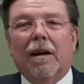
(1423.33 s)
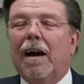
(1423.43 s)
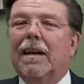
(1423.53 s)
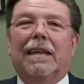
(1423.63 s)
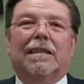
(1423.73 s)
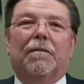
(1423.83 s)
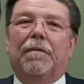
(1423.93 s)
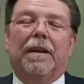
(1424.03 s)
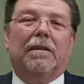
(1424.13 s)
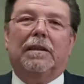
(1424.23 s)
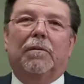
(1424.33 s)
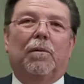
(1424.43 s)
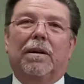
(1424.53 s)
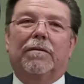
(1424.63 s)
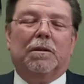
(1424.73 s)
God hasn't failed
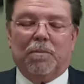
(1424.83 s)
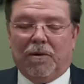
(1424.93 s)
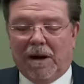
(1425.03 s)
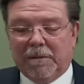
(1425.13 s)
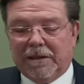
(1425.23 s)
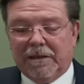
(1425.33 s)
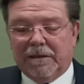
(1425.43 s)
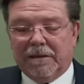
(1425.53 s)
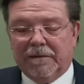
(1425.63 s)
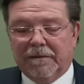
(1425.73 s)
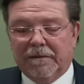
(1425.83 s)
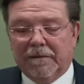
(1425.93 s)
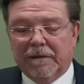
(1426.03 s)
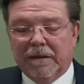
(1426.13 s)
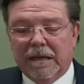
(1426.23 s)
in one of his promises.
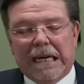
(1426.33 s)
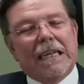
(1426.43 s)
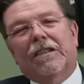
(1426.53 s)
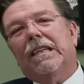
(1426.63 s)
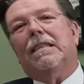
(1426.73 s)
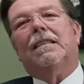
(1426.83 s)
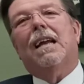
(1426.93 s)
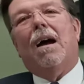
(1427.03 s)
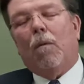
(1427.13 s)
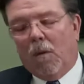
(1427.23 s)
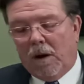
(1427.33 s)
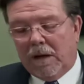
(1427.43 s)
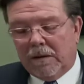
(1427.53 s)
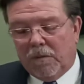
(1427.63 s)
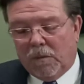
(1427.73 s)
Since not
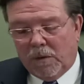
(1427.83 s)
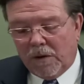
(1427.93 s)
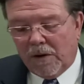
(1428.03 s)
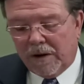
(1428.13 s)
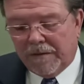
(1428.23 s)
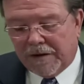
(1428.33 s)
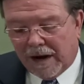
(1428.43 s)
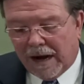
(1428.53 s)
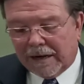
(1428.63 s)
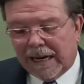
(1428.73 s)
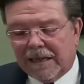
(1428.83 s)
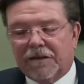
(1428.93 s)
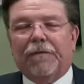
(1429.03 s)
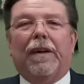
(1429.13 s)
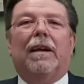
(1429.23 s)
one word of God
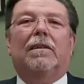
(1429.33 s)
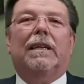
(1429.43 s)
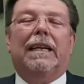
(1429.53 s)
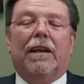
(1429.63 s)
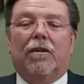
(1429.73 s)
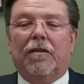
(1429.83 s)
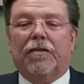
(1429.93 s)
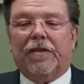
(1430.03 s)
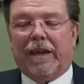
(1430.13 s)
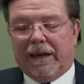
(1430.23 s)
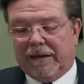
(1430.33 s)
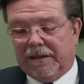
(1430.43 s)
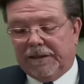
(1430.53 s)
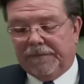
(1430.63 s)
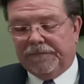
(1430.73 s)
has failed in the good
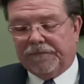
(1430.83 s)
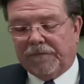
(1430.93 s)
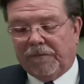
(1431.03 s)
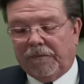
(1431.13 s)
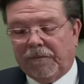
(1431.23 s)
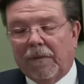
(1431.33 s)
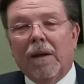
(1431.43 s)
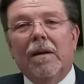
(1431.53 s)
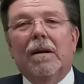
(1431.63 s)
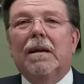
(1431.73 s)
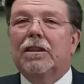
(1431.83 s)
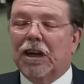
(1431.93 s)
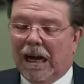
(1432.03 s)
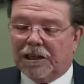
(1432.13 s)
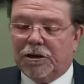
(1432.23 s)
things,
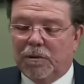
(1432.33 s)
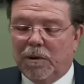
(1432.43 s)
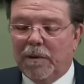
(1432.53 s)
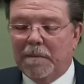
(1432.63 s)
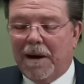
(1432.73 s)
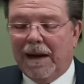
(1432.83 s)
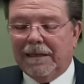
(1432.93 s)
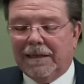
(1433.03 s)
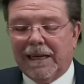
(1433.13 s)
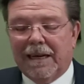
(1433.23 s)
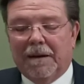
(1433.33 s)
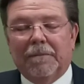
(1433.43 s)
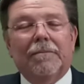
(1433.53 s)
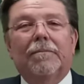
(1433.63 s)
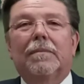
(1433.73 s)
Joshua reminds
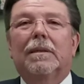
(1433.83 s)
them